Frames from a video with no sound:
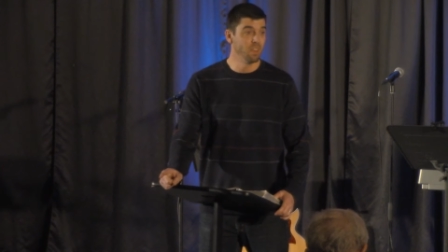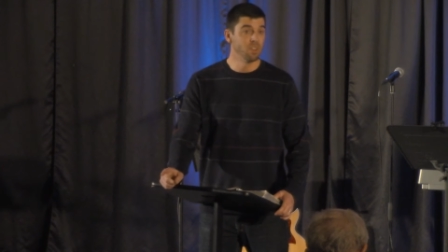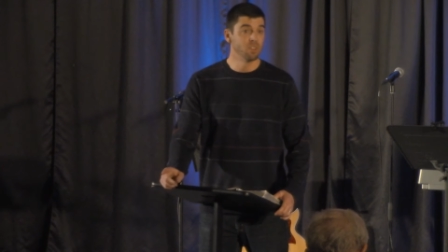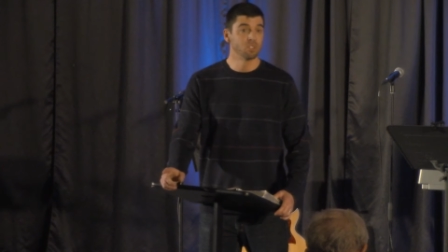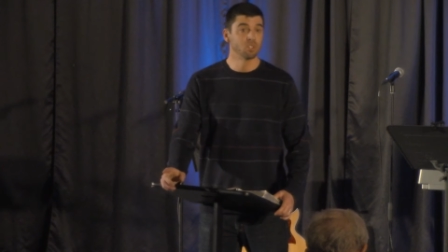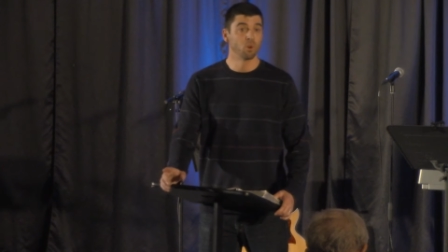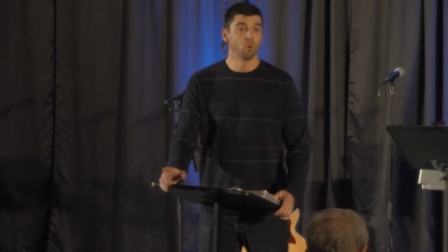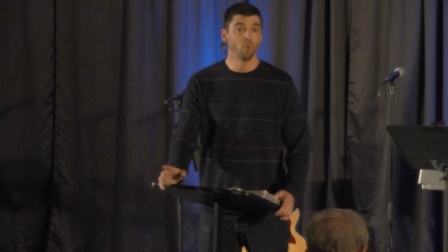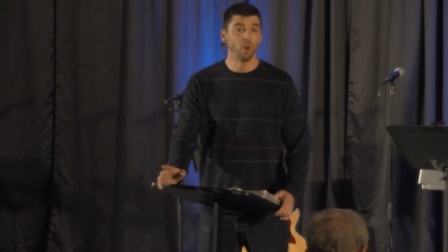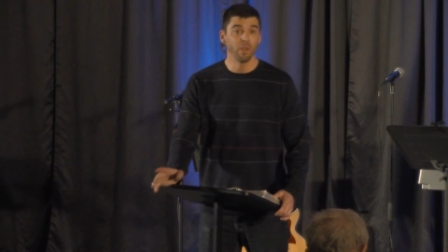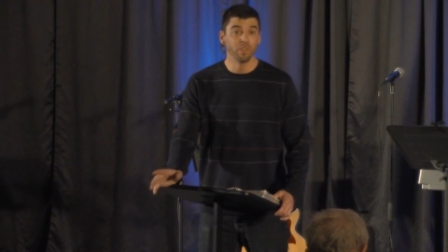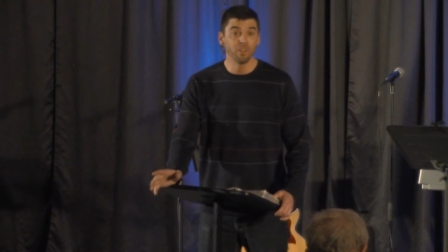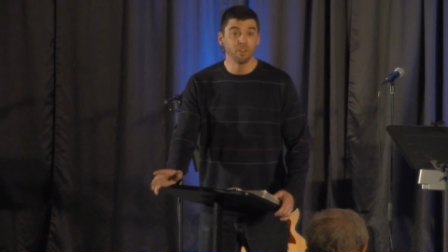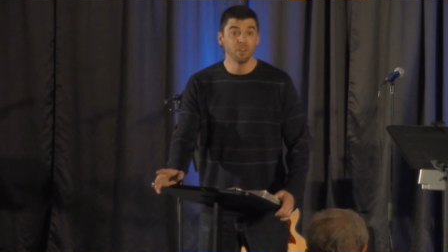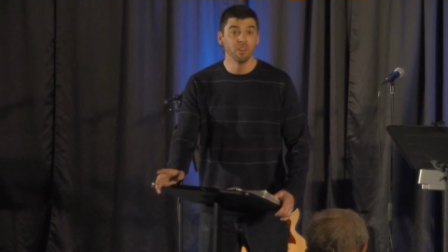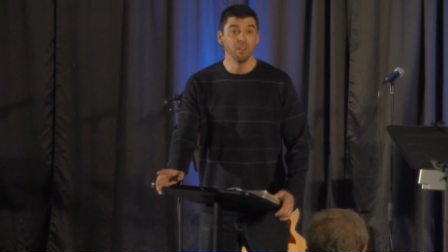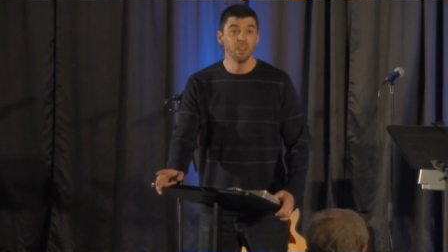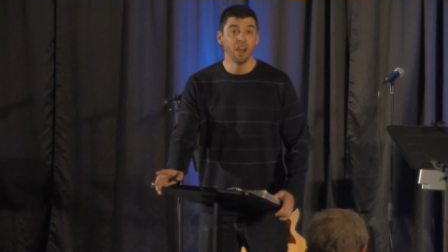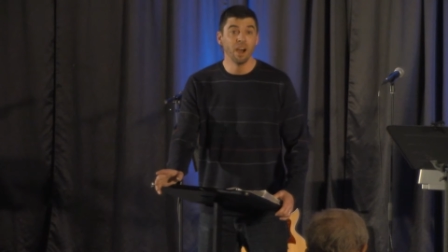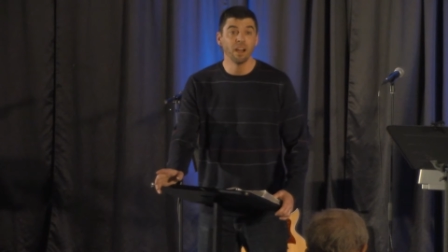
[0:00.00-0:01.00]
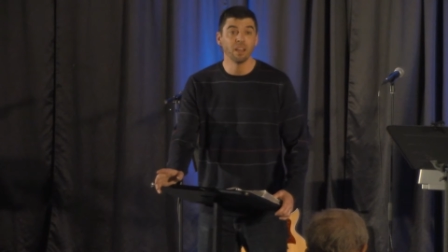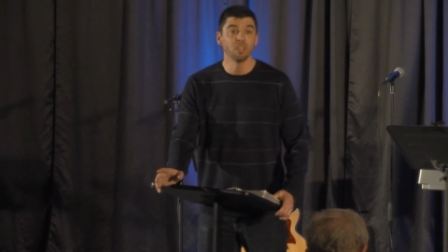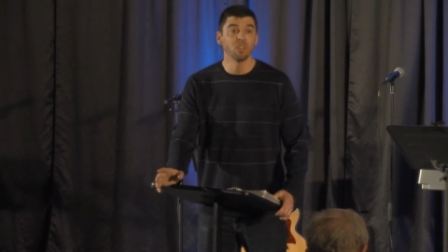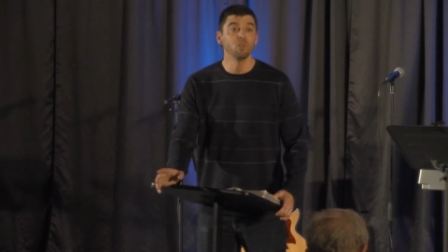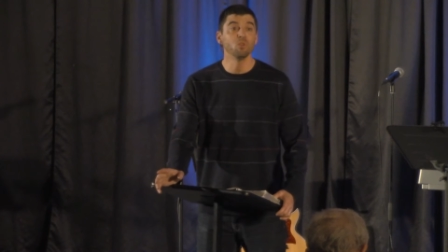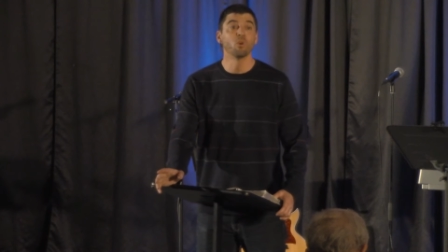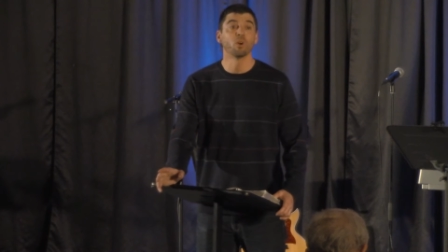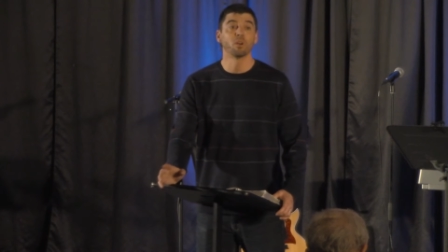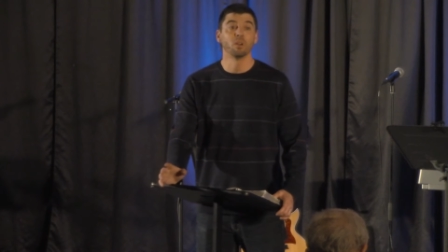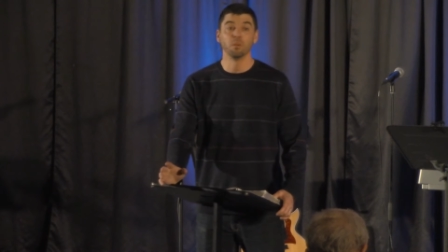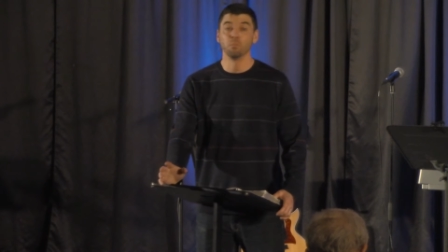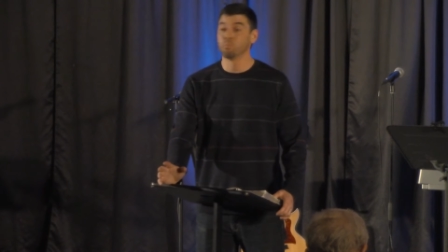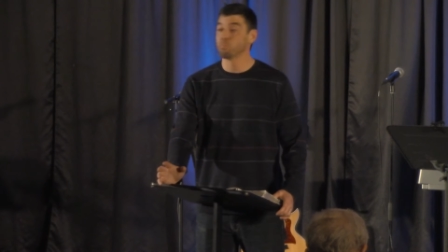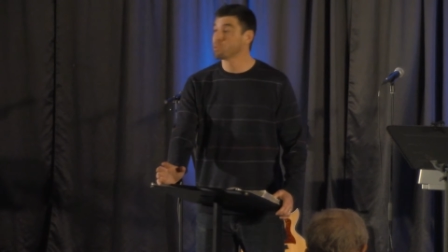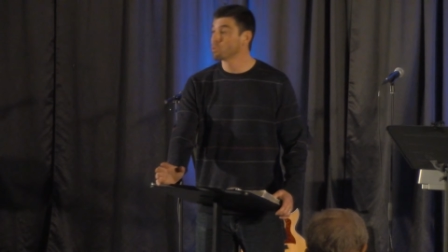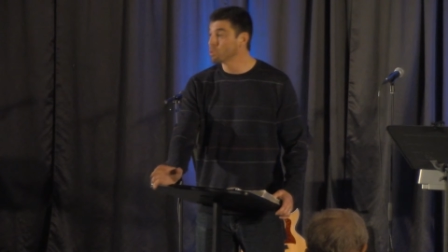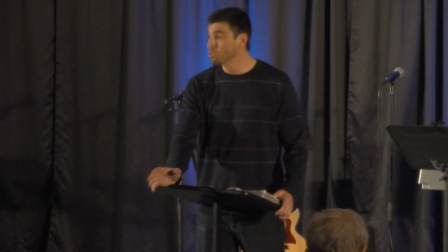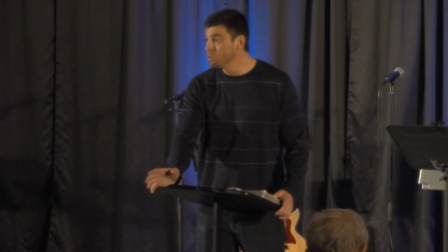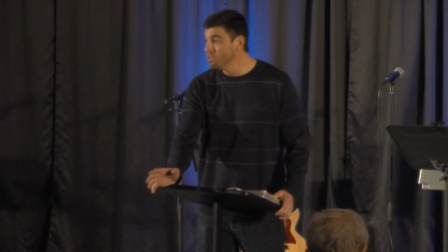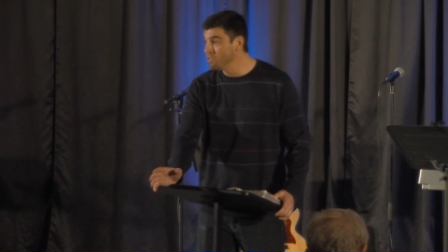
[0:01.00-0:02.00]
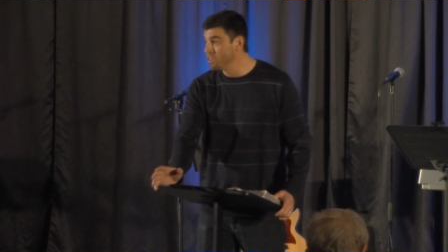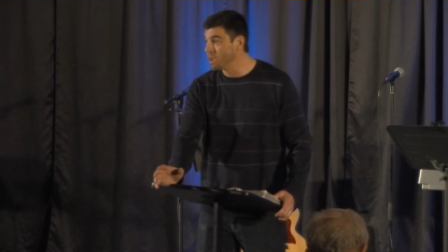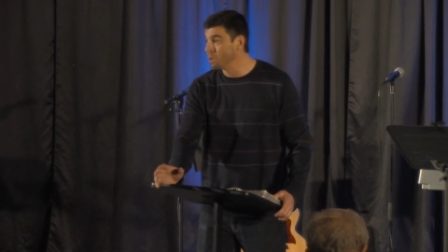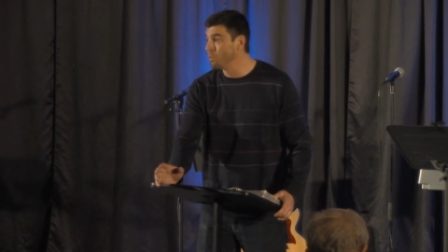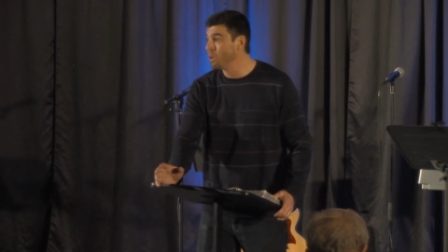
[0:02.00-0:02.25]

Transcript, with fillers: So, whether or not you are improving,